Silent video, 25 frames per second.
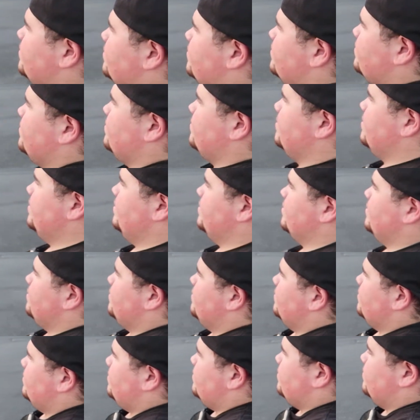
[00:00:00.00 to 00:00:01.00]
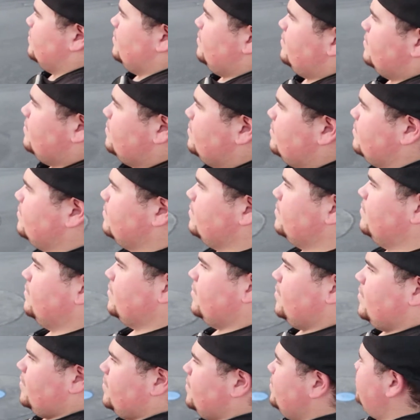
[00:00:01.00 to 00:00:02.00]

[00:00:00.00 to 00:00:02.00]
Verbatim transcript: we're not sure, so we're gonna check, and